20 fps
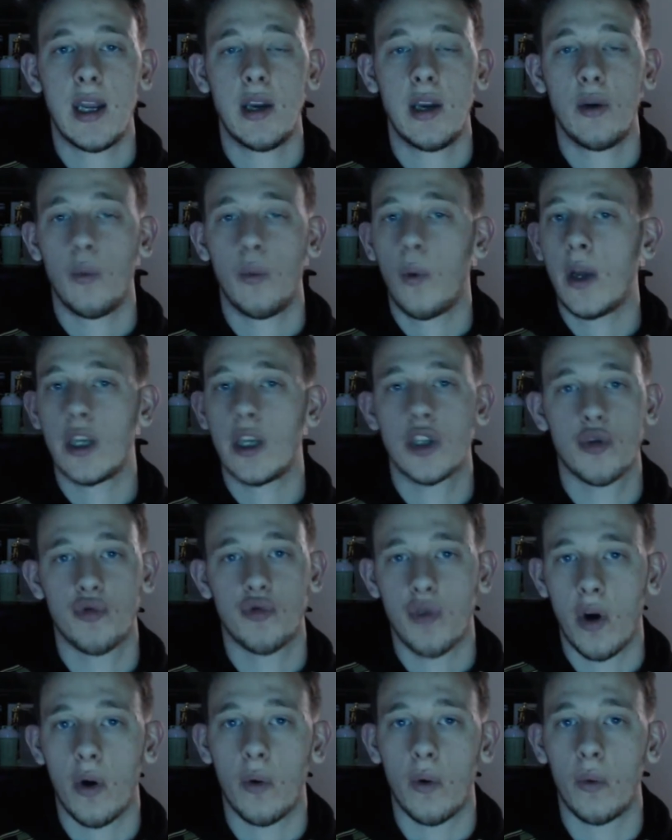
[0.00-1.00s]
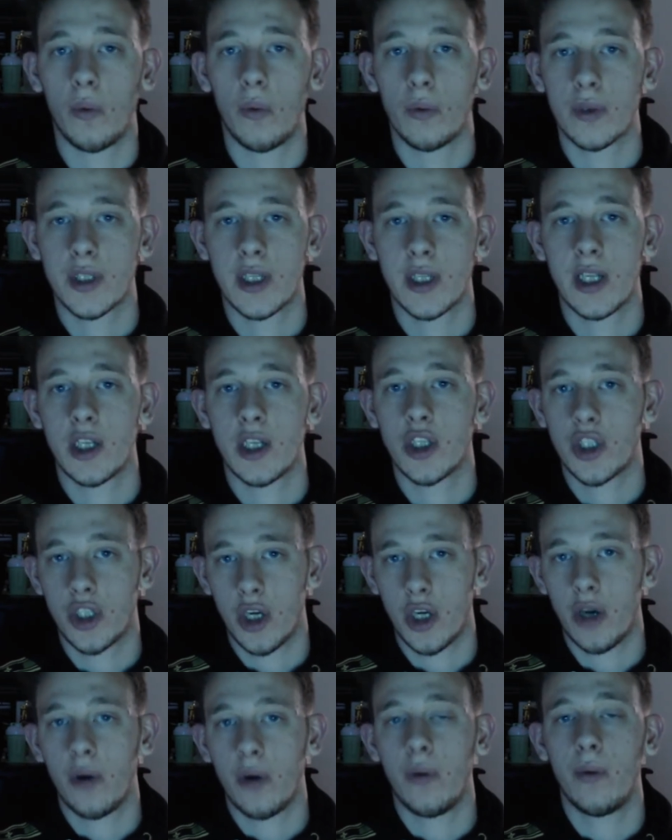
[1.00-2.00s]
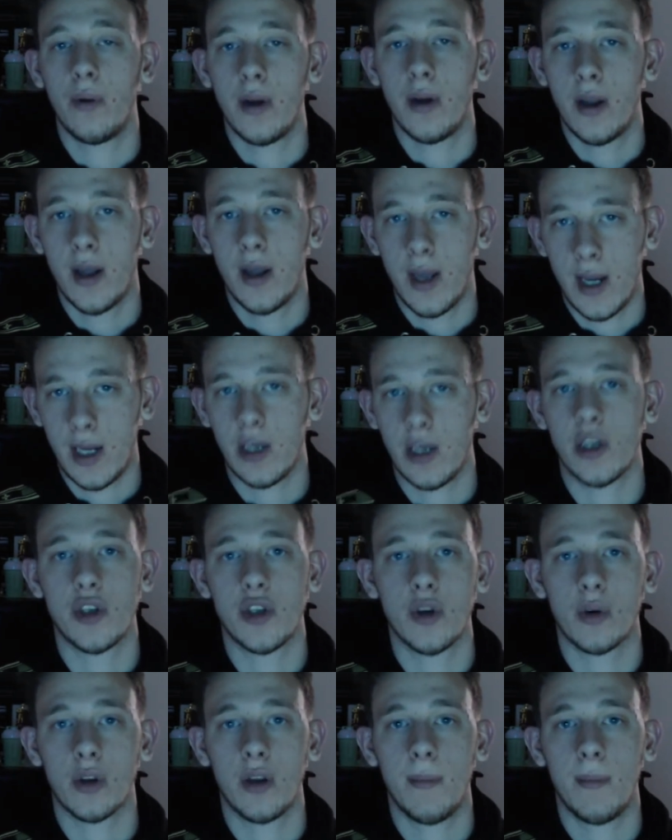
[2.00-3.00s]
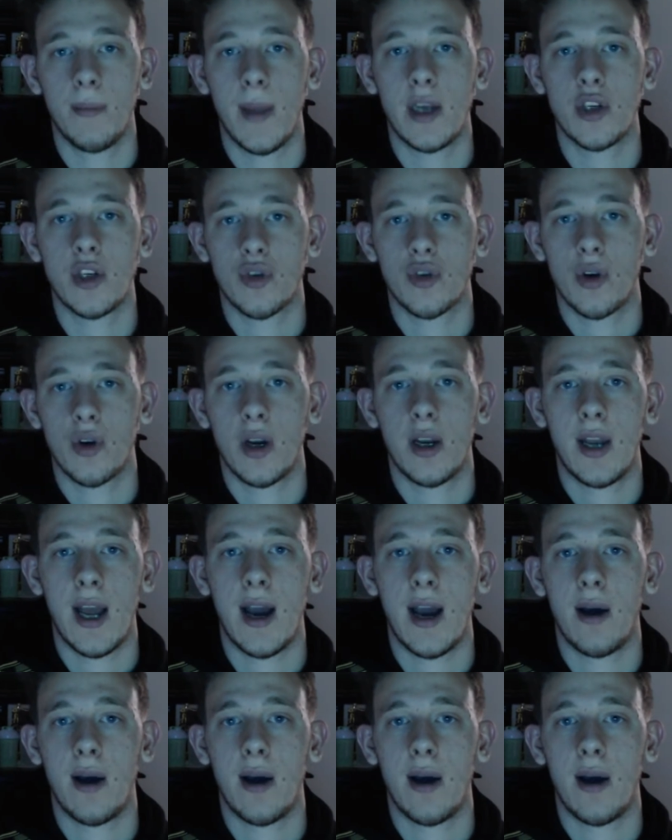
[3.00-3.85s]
in which roles that's shown in the documentary.